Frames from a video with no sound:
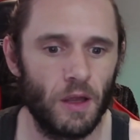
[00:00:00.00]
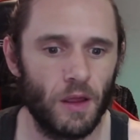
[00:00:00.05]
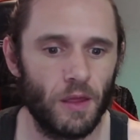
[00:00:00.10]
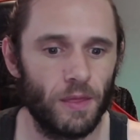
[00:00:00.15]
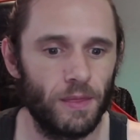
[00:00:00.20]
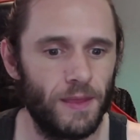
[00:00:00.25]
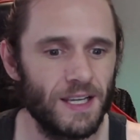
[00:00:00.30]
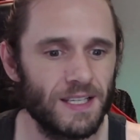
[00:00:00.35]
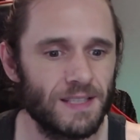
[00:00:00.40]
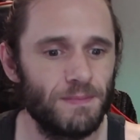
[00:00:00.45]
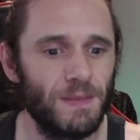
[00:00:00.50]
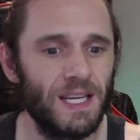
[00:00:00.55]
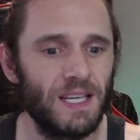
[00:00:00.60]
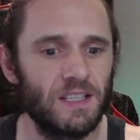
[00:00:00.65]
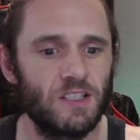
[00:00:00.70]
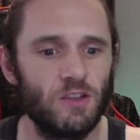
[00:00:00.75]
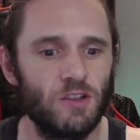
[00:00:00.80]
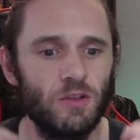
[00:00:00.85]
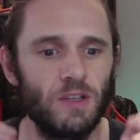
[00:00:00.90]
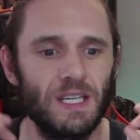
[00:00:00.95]
This
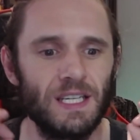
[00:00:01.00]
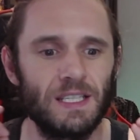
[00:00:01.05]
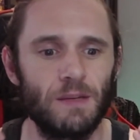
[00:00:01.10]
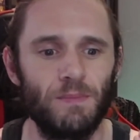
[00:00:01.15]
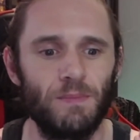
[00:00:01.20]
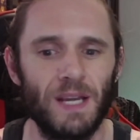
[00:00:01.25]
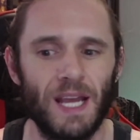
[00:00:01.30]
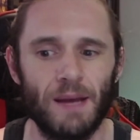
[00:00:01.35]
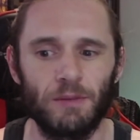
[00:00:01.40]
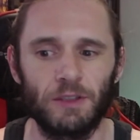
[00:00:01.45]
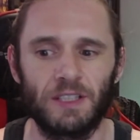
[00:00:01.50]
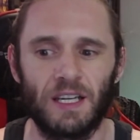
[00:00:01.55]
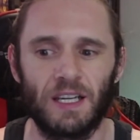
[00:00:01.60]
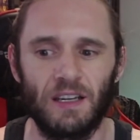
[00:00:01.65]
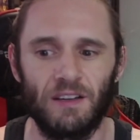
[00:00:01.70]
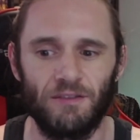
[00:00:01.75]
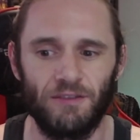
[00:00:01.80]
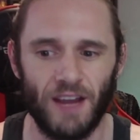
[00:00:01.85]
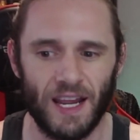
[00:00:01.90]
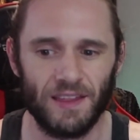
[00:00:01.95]
means you need to be able to
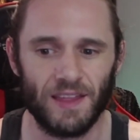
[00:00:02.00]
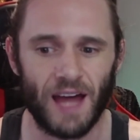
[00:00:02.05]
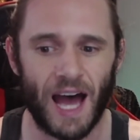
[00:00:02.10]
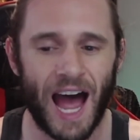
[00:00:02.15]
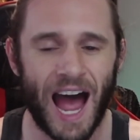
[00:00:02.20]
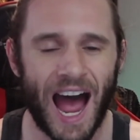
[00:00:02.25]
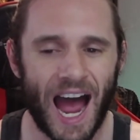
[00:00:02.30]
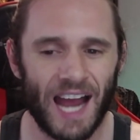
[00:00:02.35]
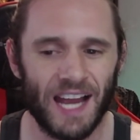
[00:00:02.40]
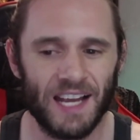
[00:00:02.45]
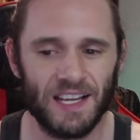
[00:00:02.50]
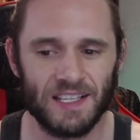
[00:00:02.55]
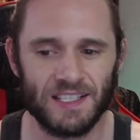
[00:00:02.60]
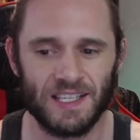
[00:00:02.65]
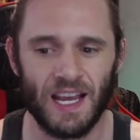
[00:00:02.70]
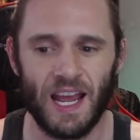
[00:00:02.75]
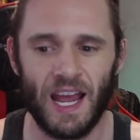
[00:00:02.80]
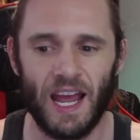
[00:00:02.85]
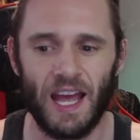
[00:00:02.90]
convey the highs